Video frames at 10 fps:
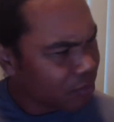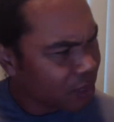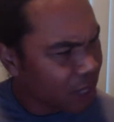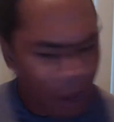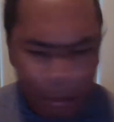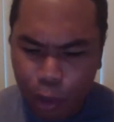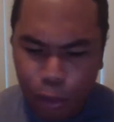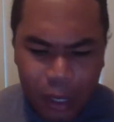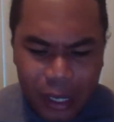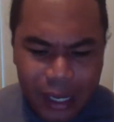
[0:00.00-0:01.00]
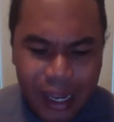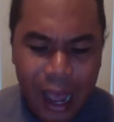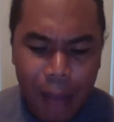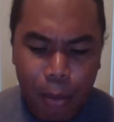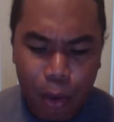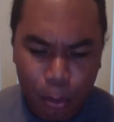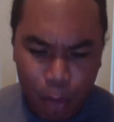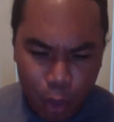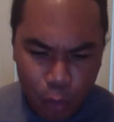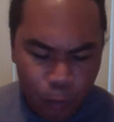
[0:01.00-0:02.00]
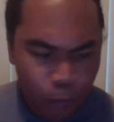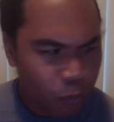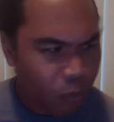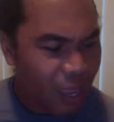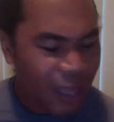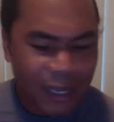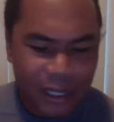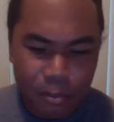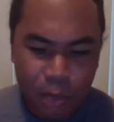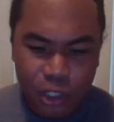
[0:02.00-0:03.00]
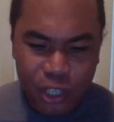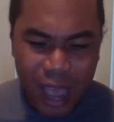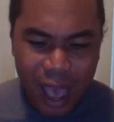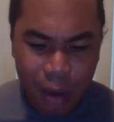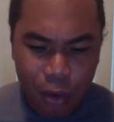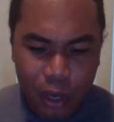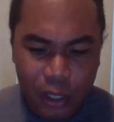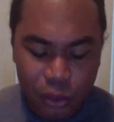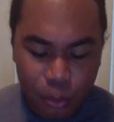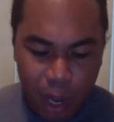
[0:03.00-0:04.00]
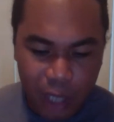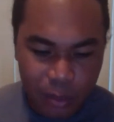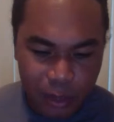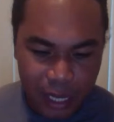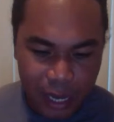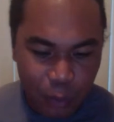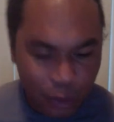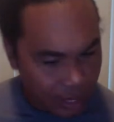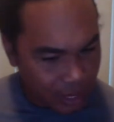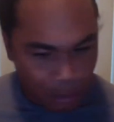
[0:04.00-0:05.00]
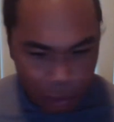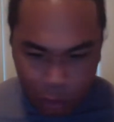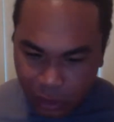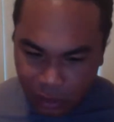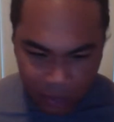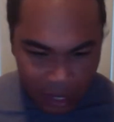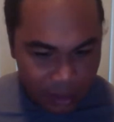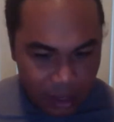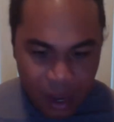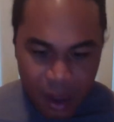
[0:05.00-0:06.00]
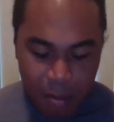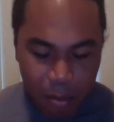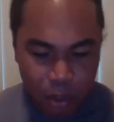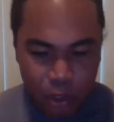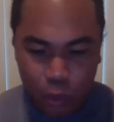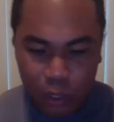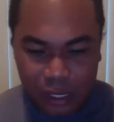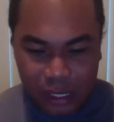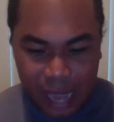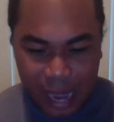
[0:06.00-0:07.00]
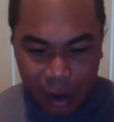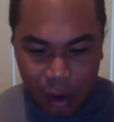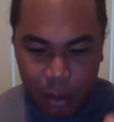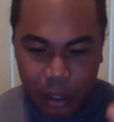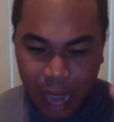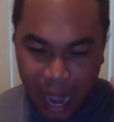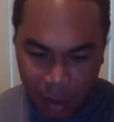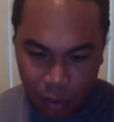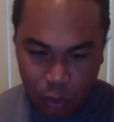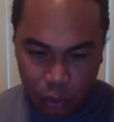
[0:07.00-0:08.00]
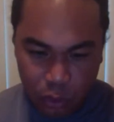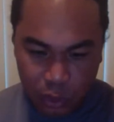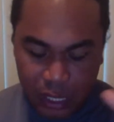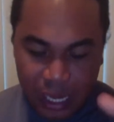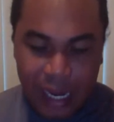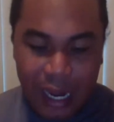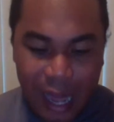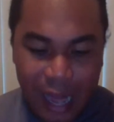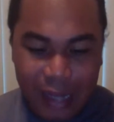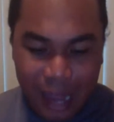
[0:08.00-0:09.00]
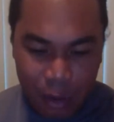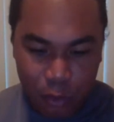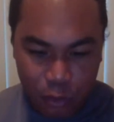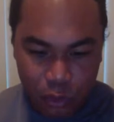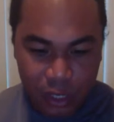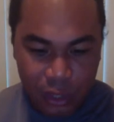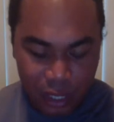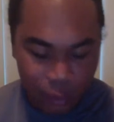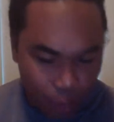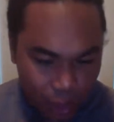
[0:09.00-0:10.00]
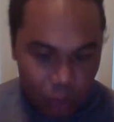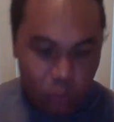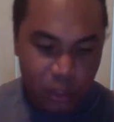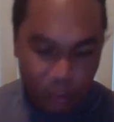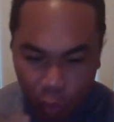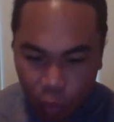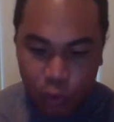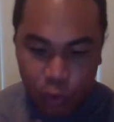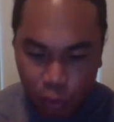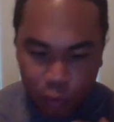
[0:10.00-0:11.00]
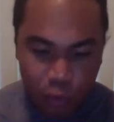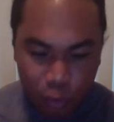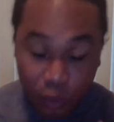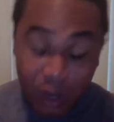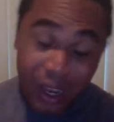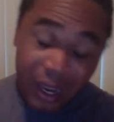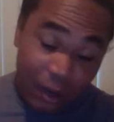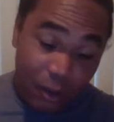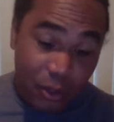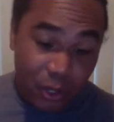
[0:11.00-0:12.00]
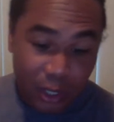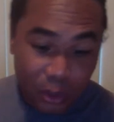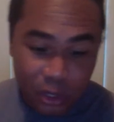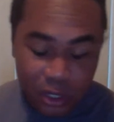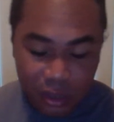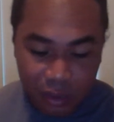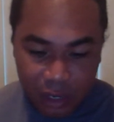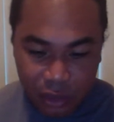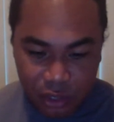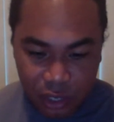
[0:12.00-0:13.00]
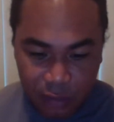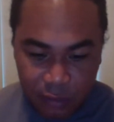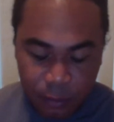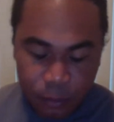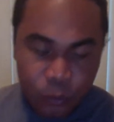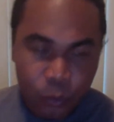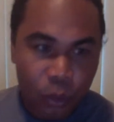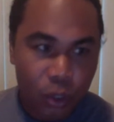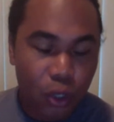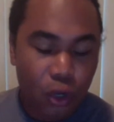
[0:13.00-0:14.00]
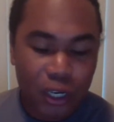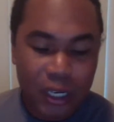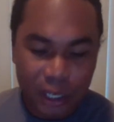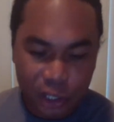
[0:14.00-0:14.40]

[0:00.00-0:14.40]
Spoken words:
compound bow and get as much arrow as you possibly can. Once you get the bow, that's fine, but you want to stack up on arrows. Get a lot of arrows, and you can reuse them over and over and over. And also you can use it to defend yourself. You're going to need a